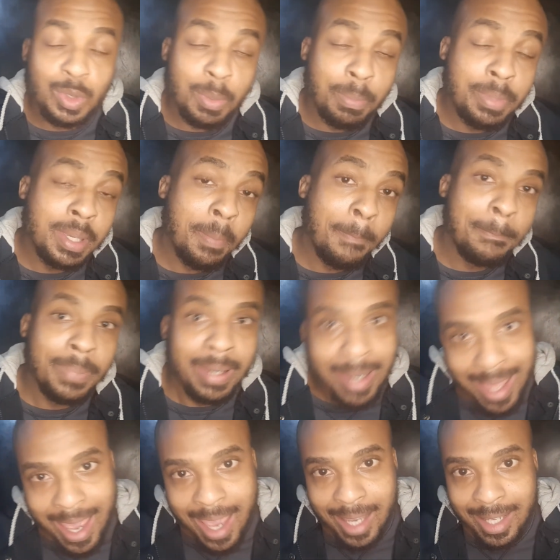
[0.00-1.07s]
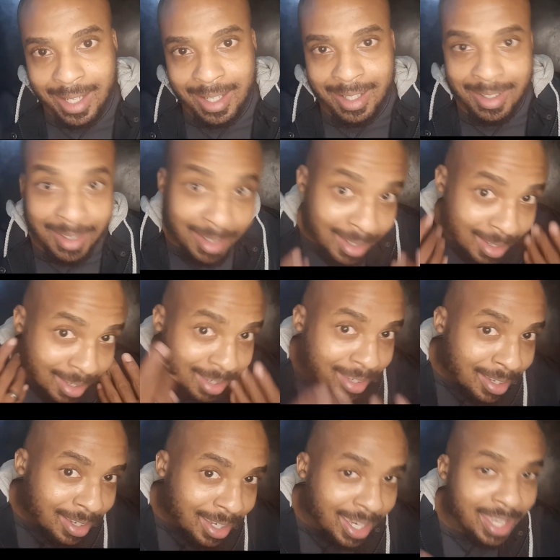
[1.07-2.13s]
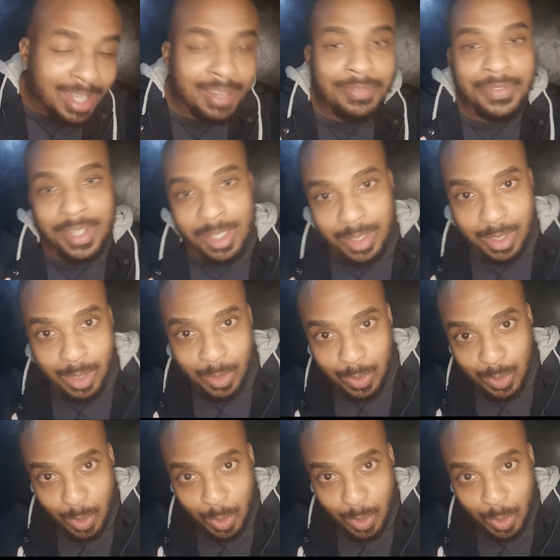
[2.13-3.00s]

to be black. And it feels good